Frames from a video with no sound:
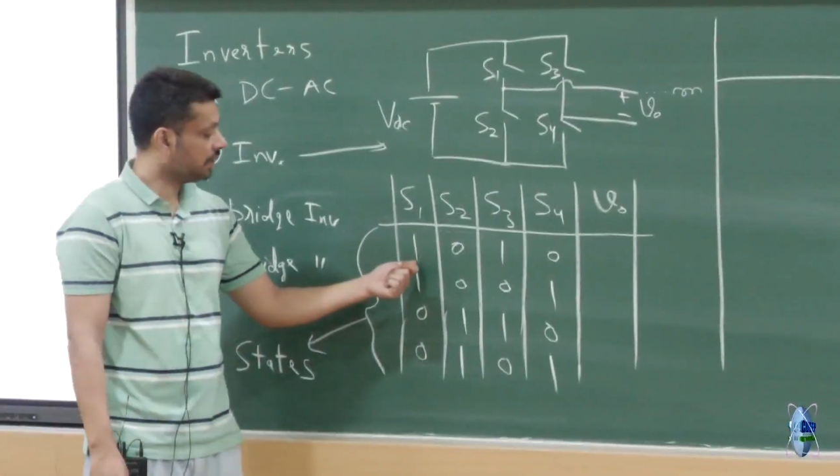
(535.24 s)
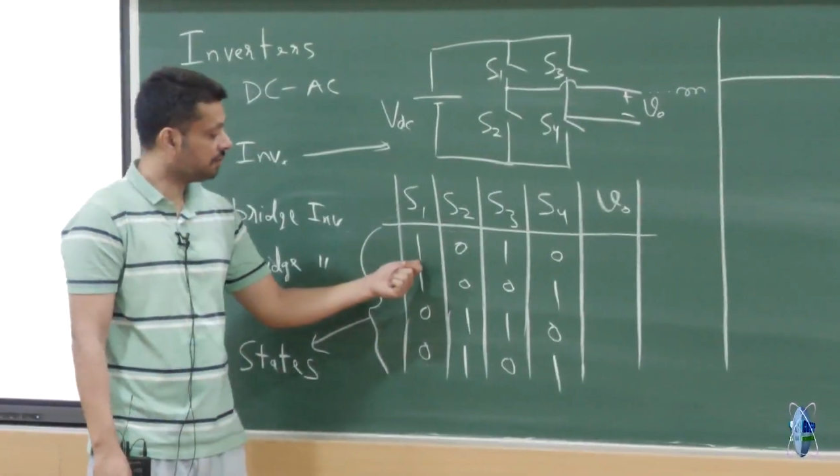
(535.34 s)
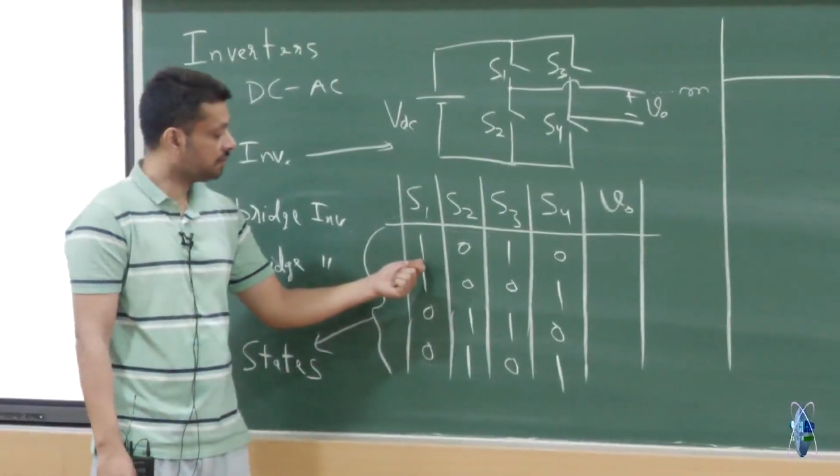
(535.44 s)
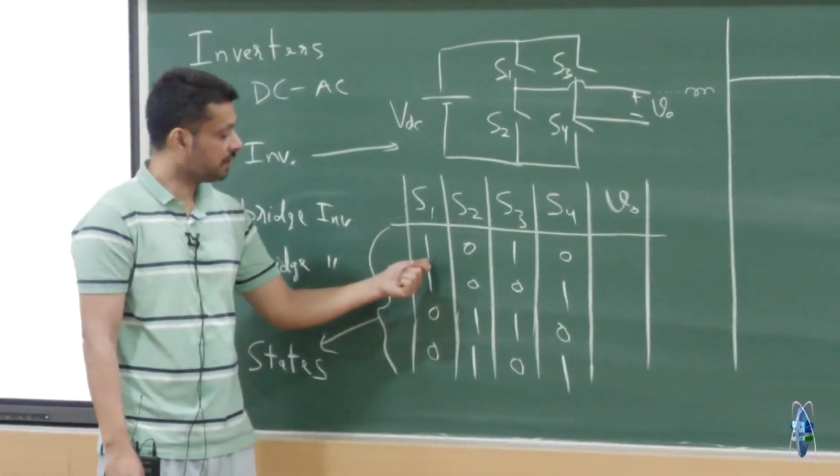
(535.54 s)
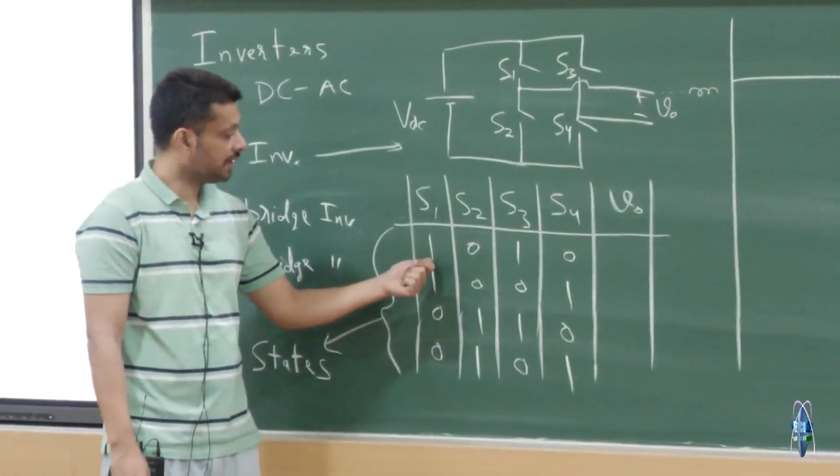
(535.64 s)

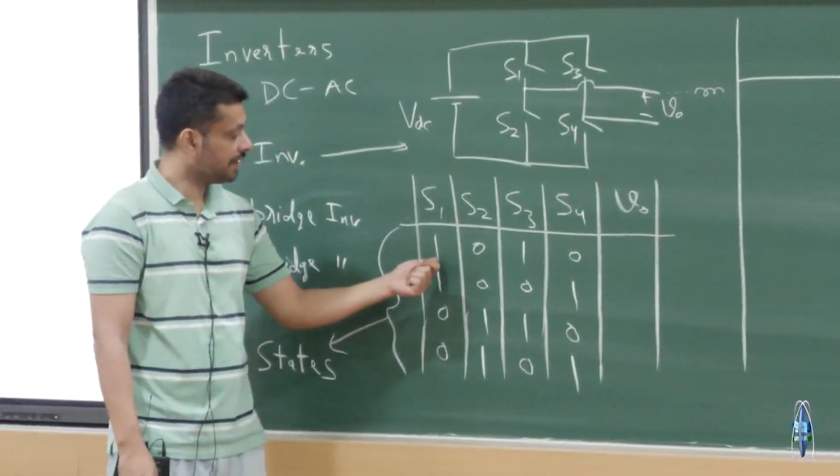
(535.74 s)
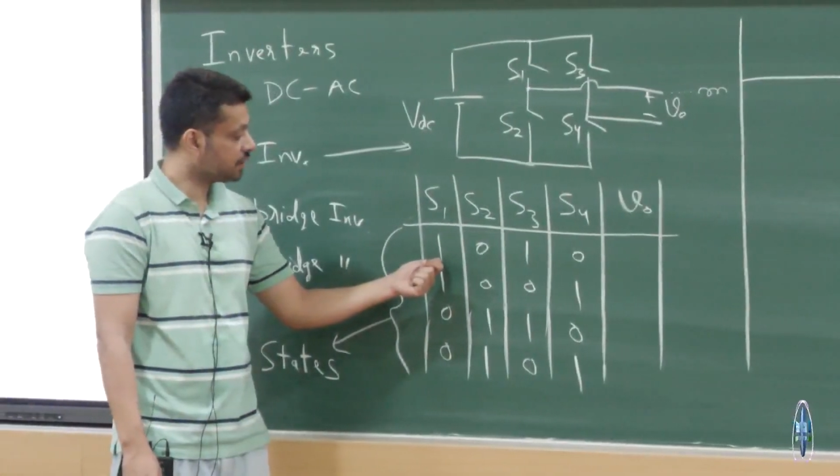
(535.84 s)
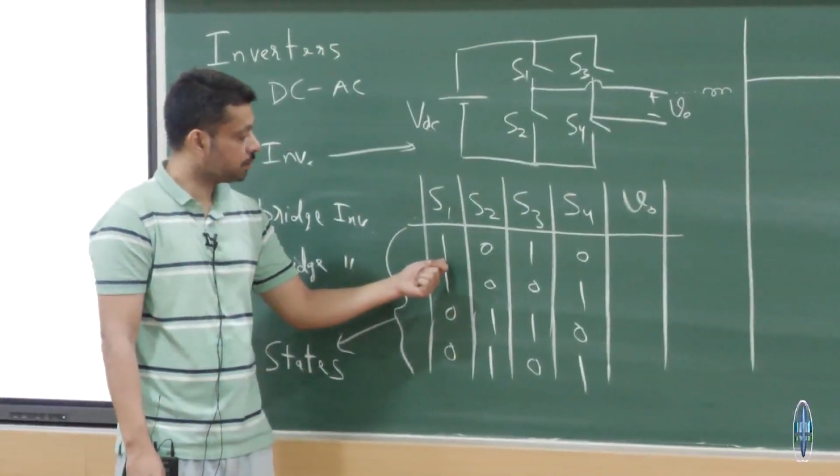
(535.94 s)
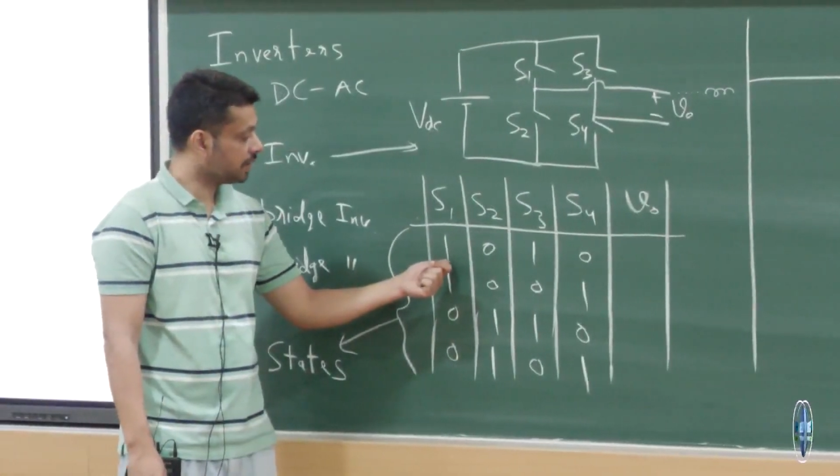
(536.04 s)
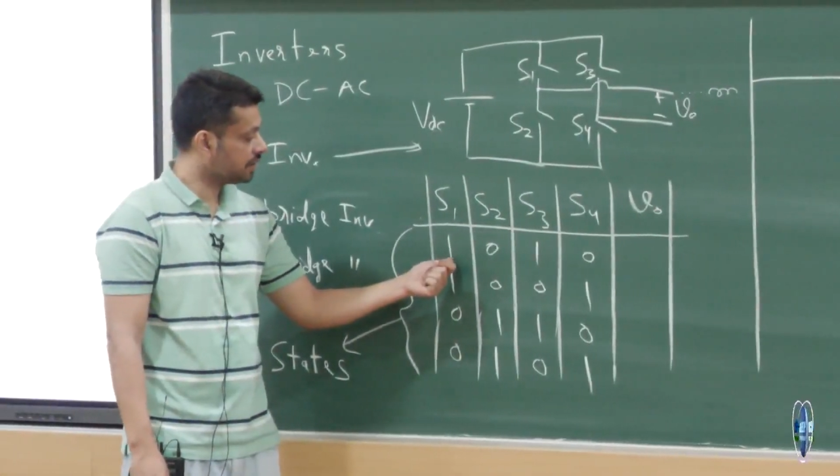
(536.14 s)
if
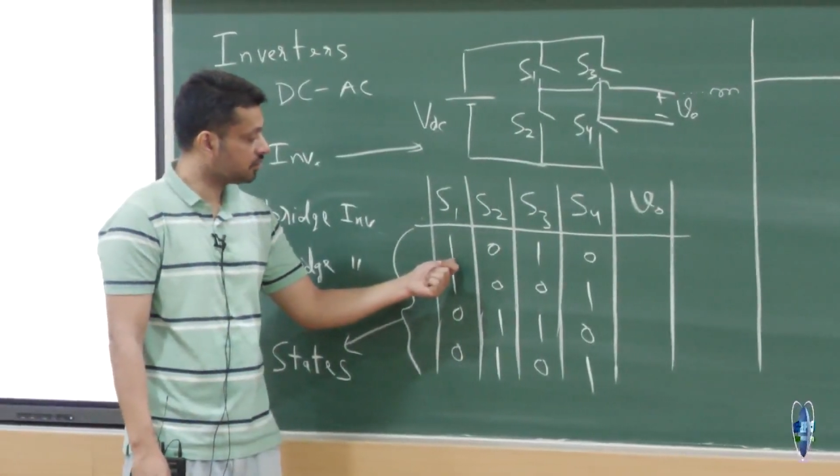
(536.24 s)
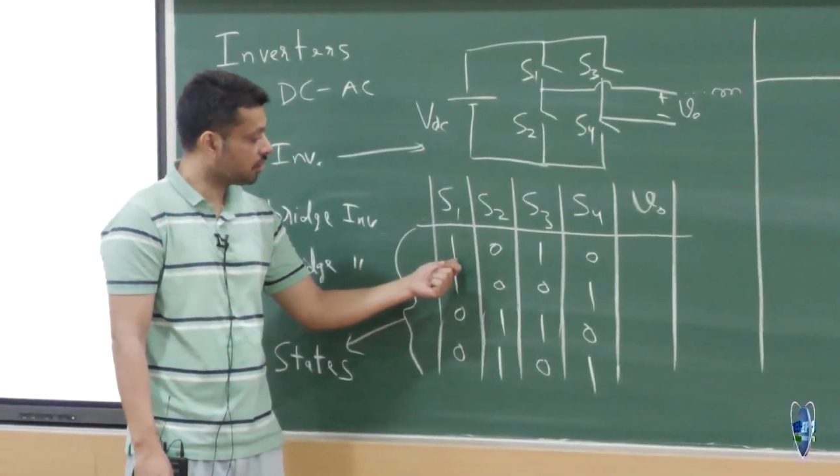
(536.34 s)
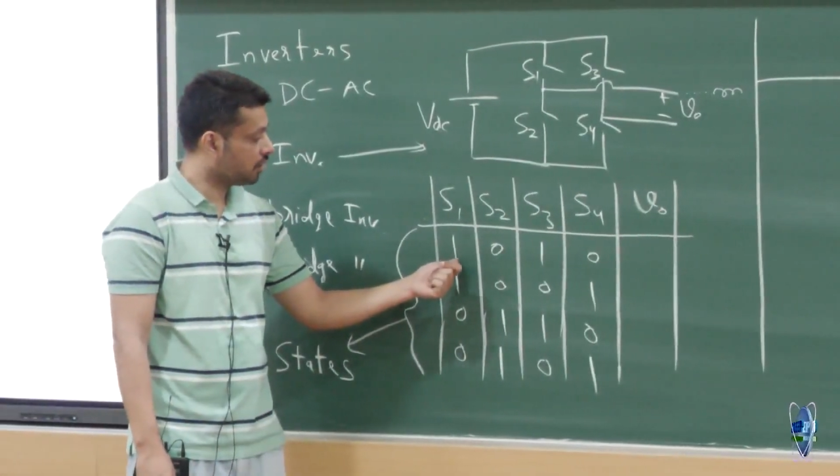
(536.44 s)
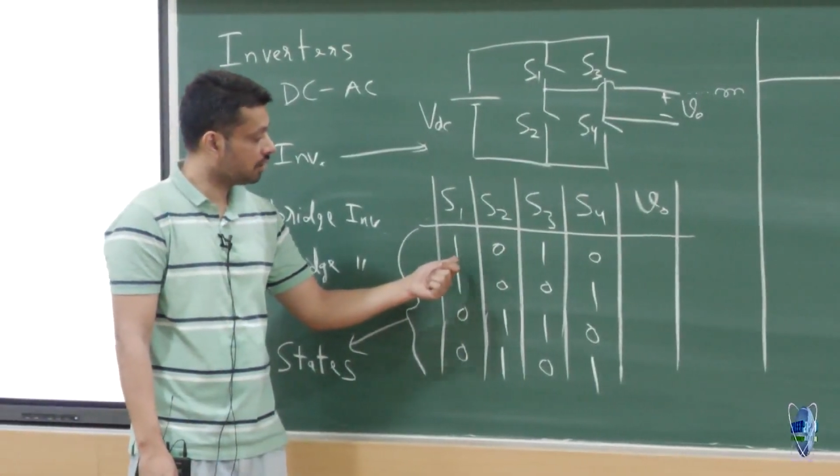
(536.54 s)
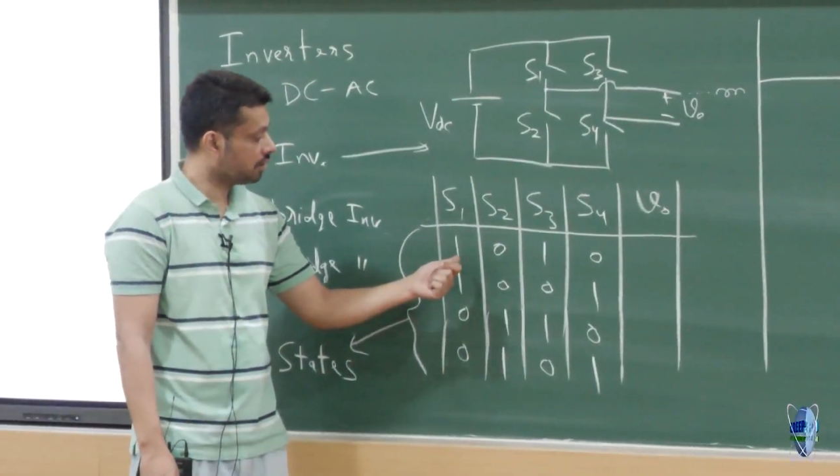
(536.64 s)
S1 is
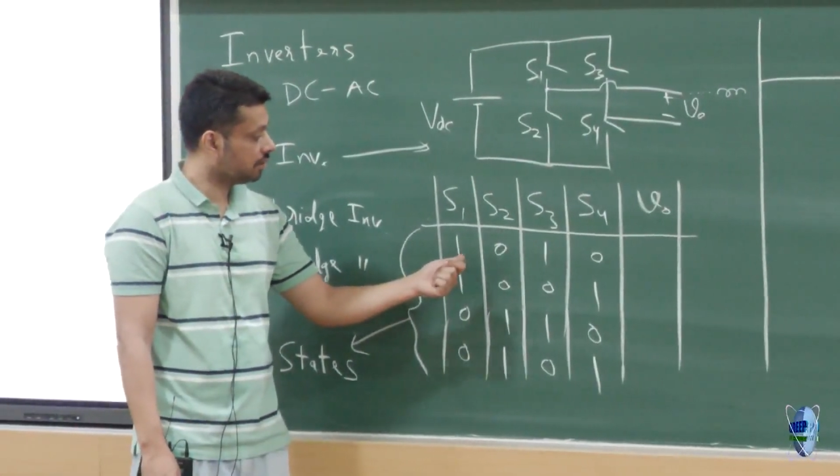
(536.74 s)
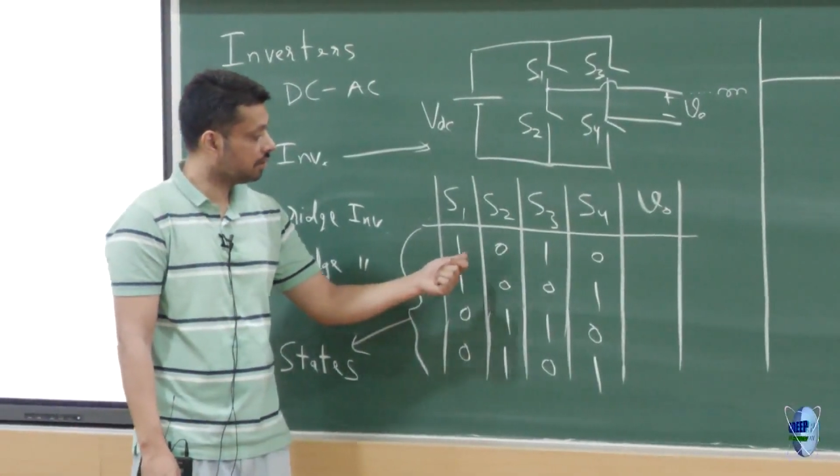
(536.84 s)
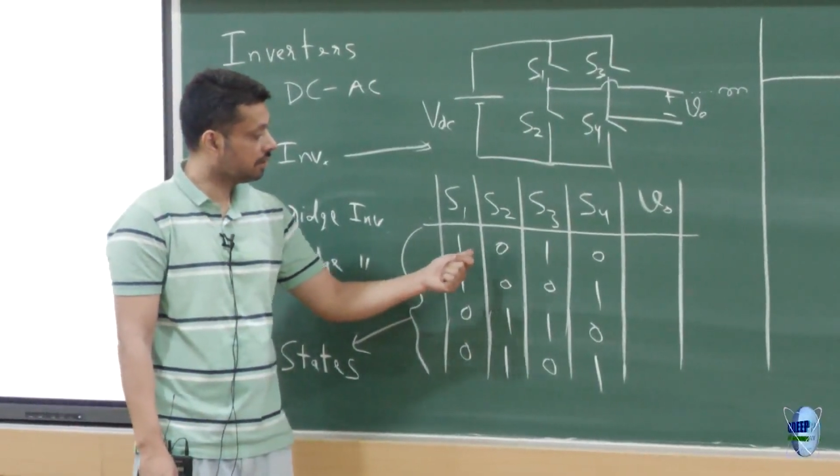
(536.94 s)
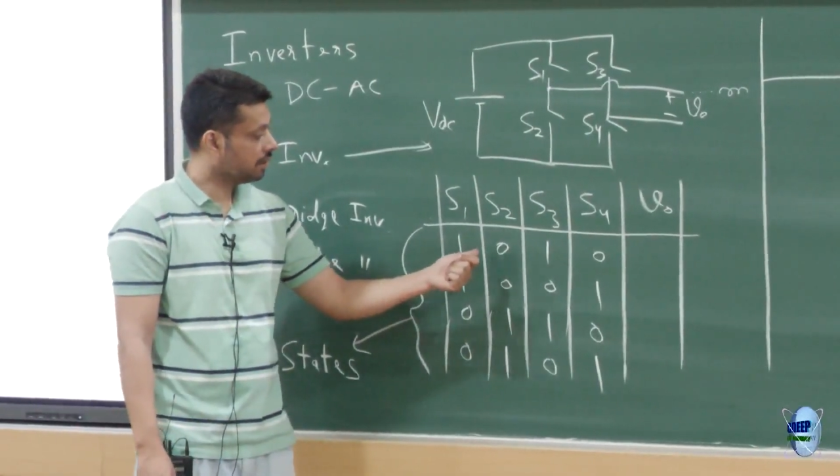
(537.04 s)
on